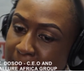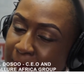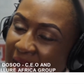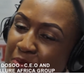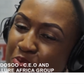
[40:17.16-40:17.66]

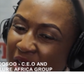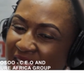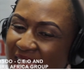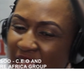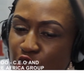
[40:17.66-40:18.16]
by
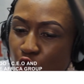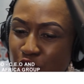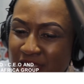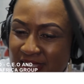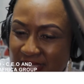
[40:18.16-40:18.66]
bringing
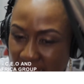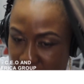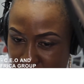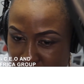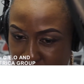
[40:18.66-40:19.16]
your skill